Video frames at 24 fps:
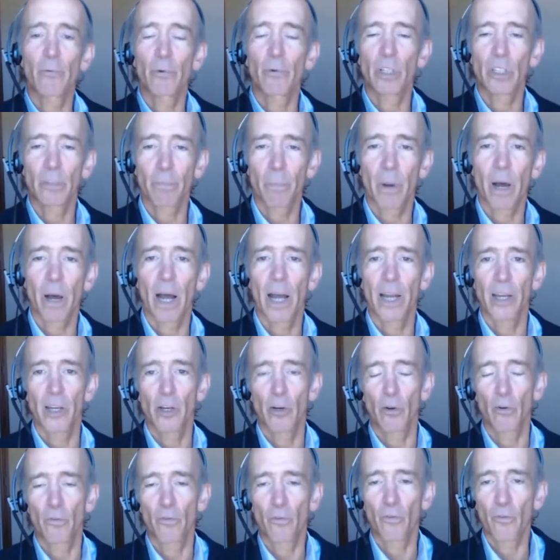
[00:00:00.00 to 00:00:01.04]
respond to
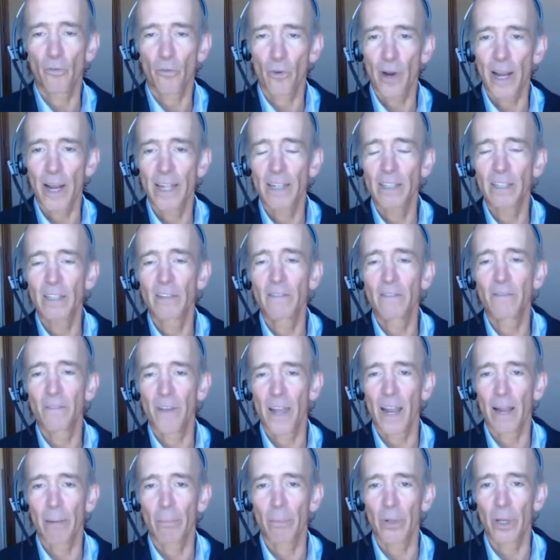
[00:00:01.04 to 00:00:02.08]
your friends and
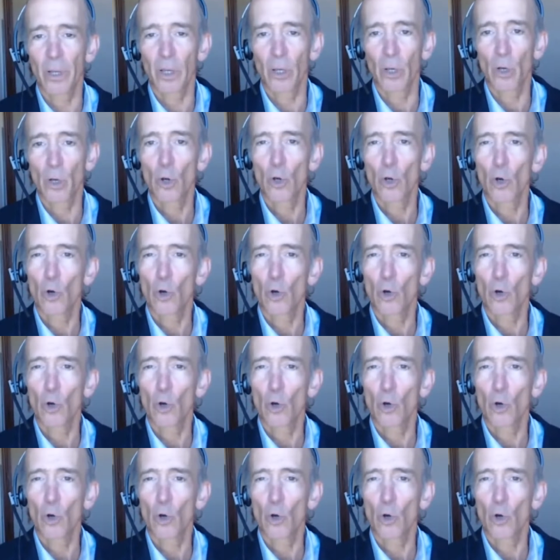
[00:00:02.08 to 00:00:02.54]
family